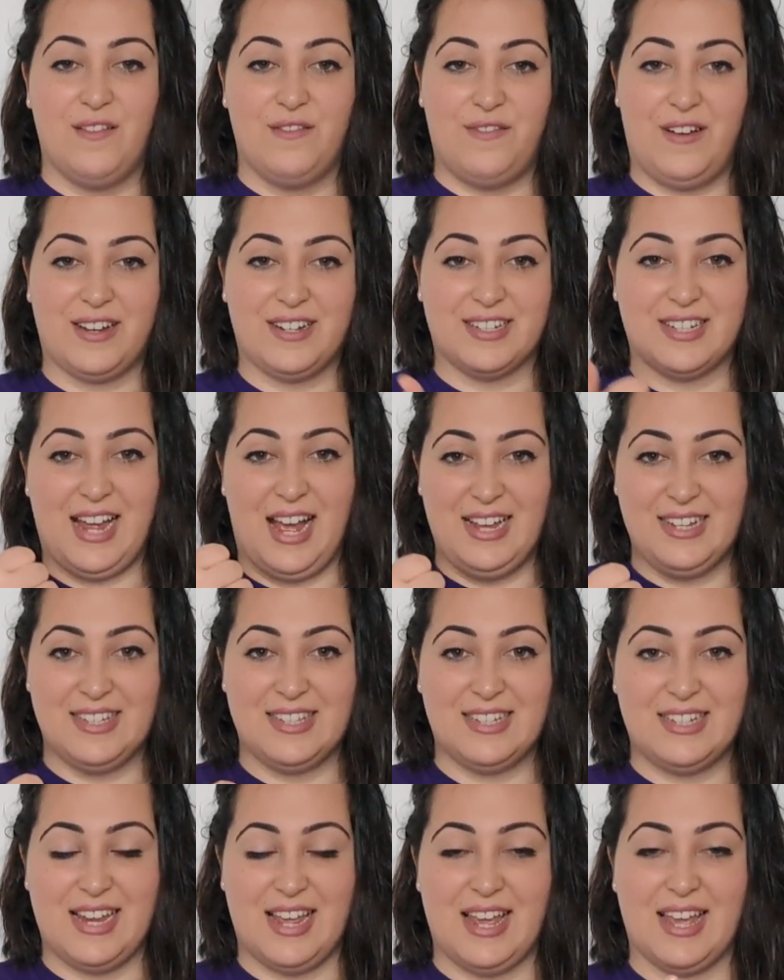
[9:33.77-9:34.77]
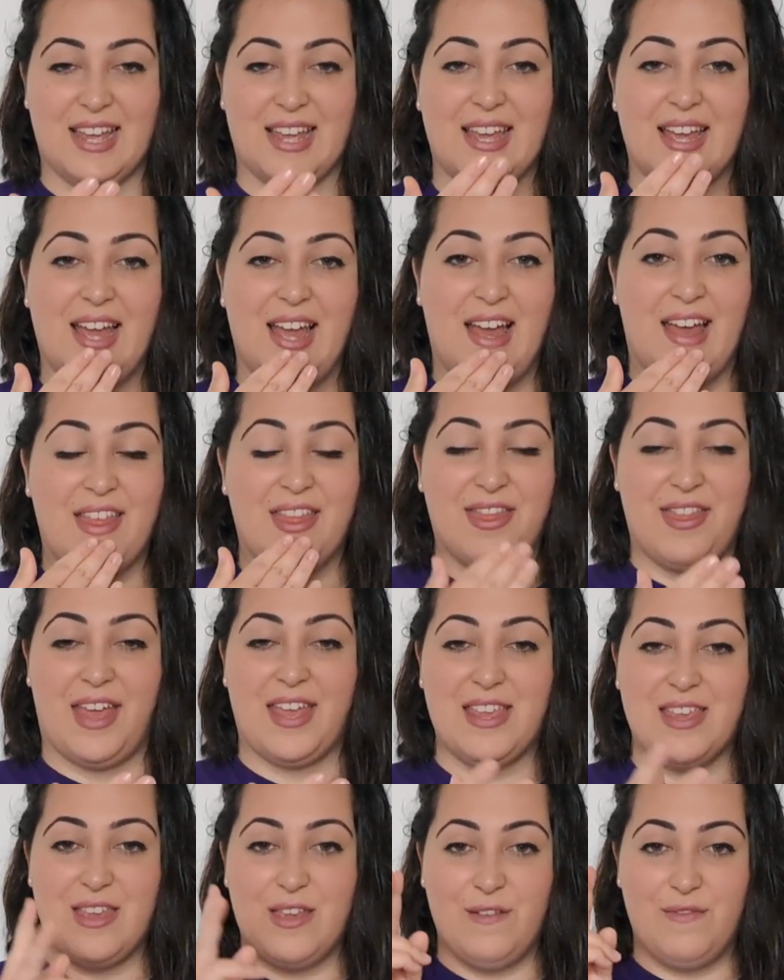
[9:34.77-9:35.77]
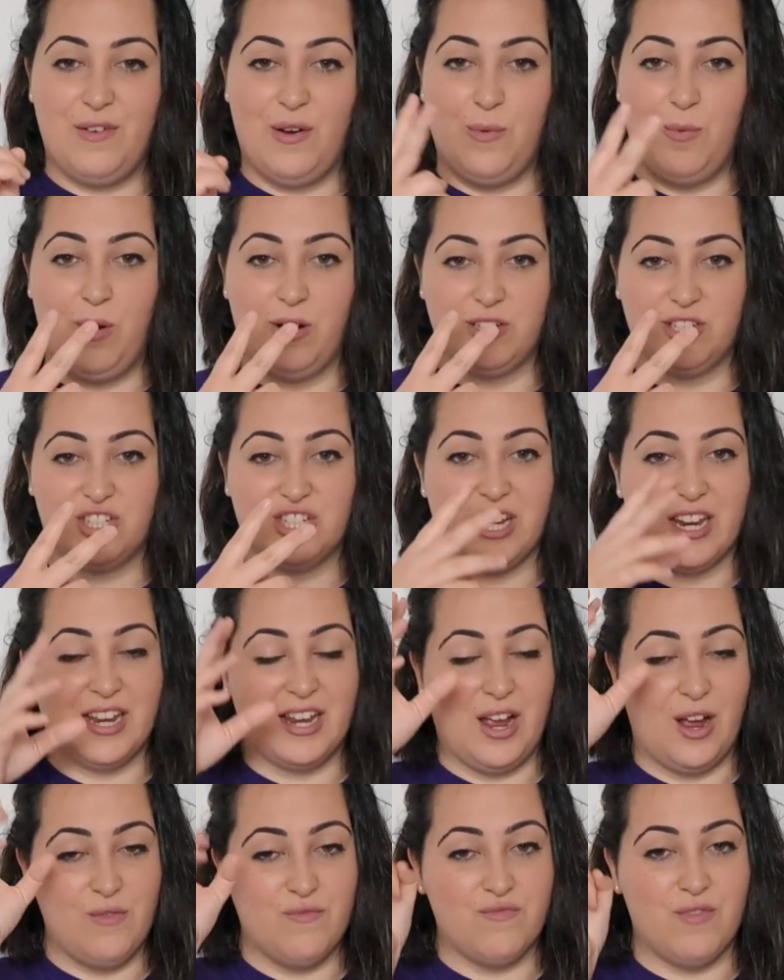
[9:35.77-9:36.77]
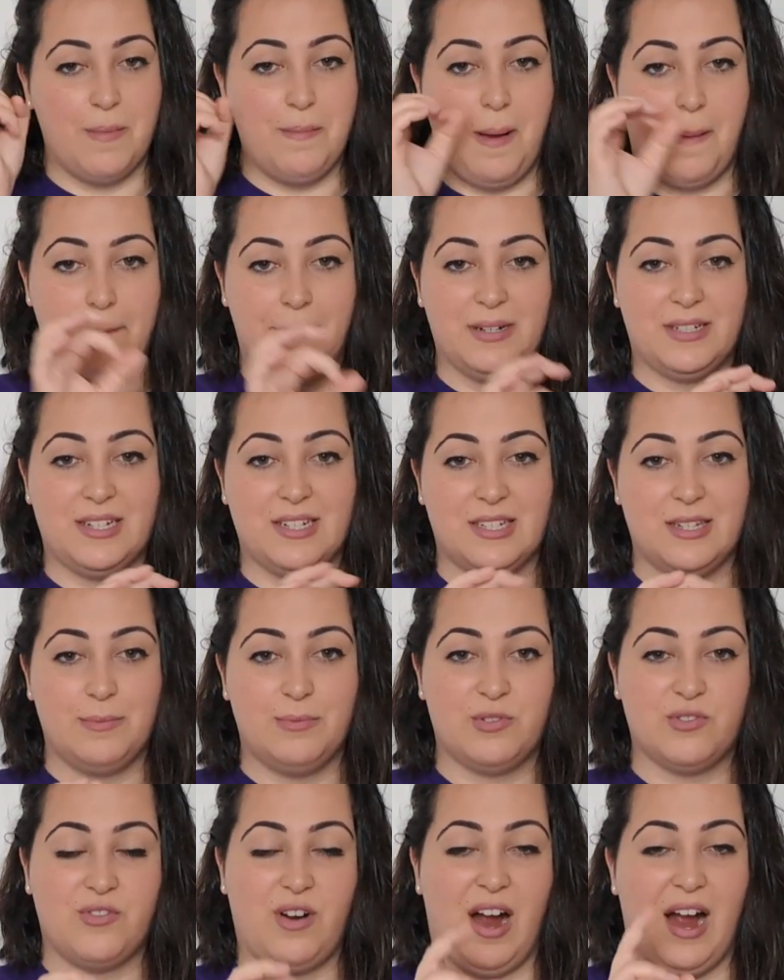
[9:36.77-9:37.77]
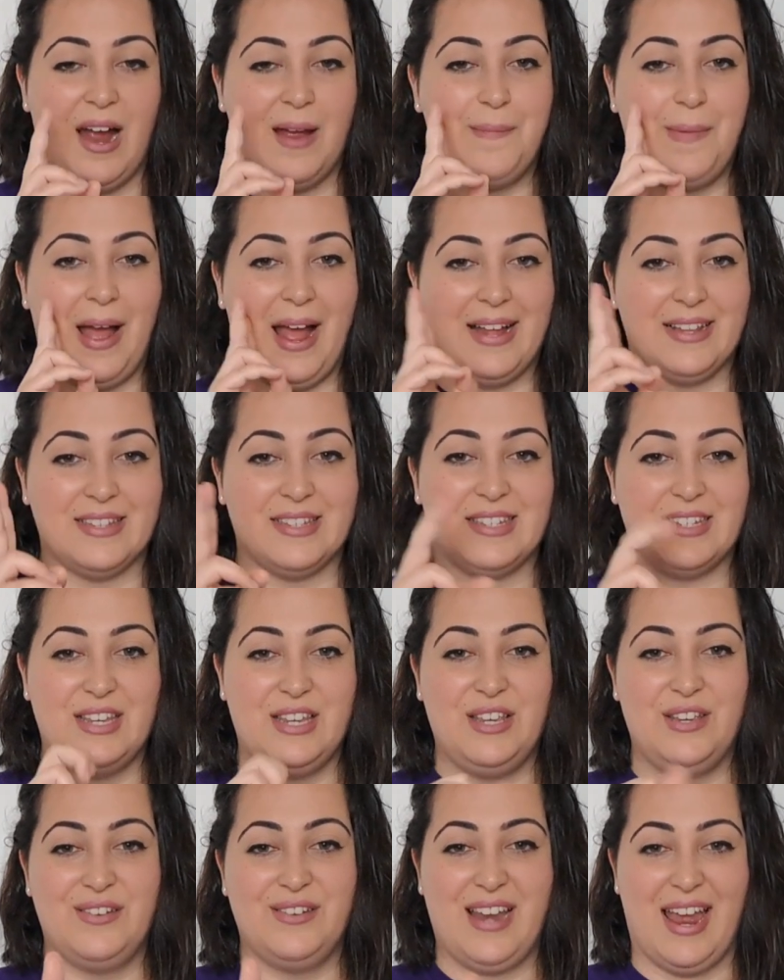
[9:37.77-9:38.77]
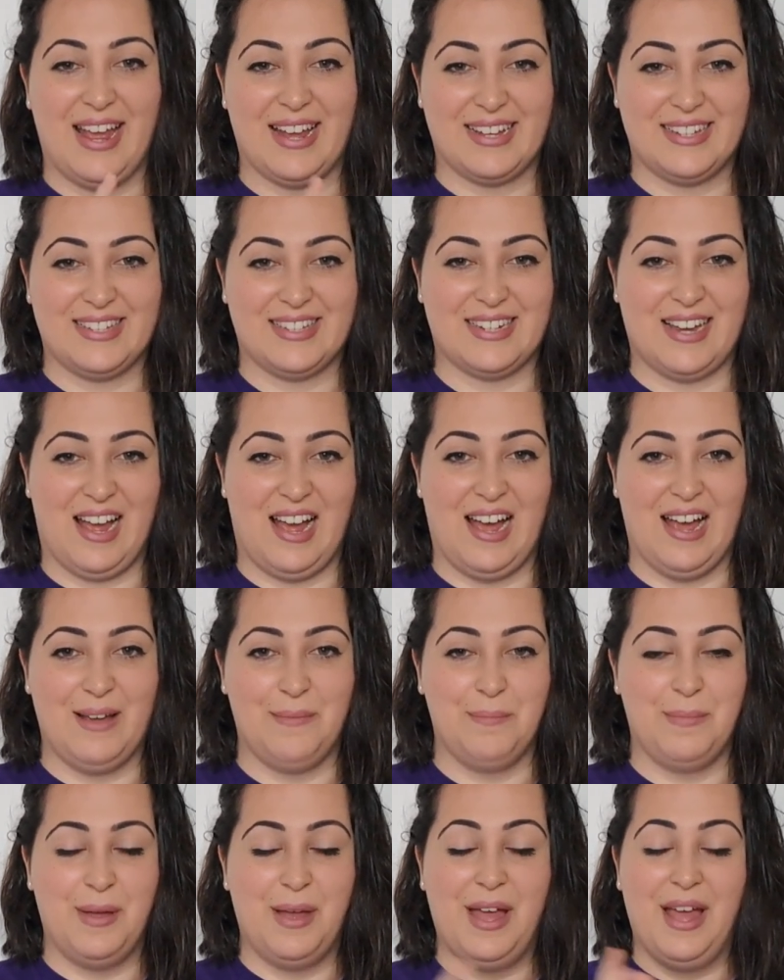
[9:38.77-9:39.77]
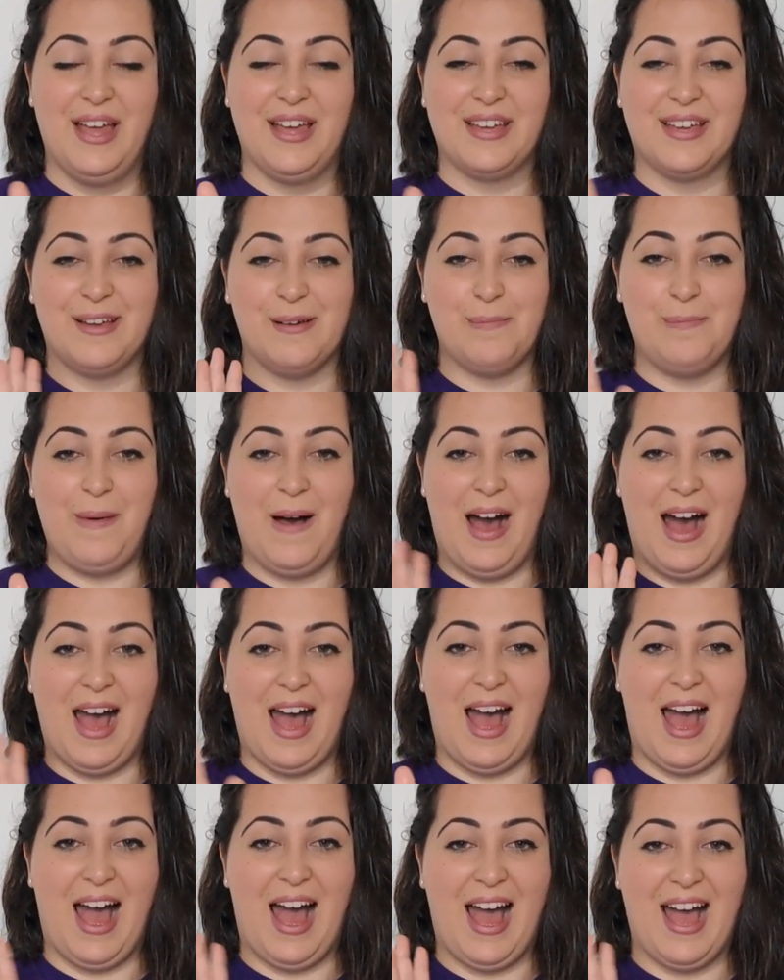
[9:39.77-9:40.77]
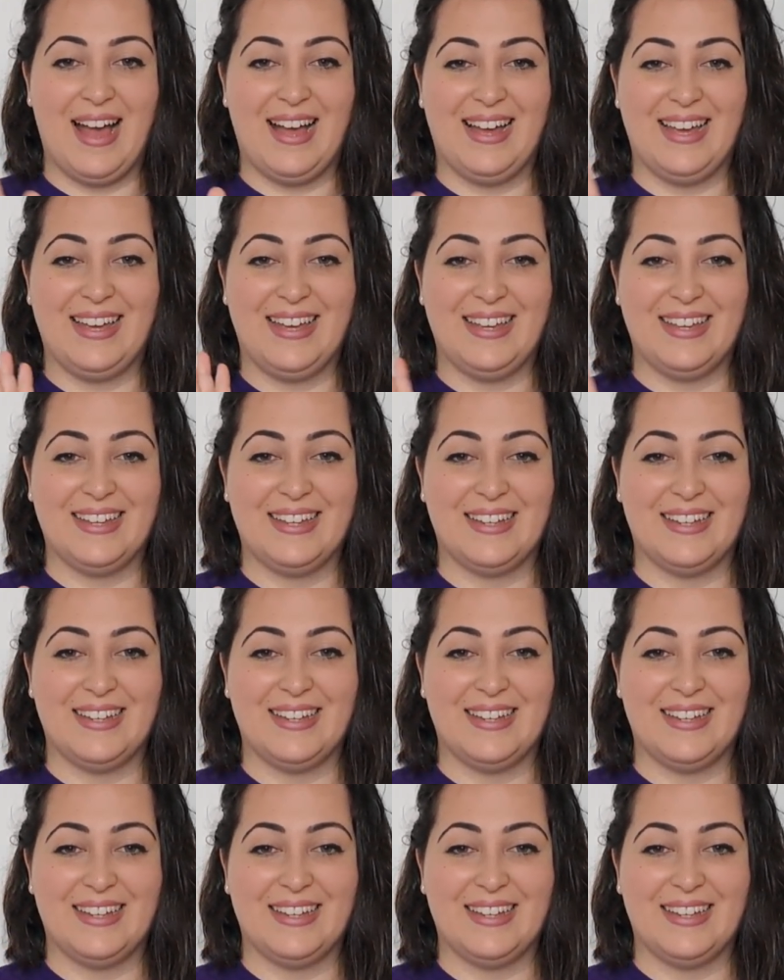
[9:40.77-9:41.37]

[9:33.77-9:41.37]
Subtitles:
Fantastic. Thank you for watching. Remember to subscribe and see you next time. Goodbye.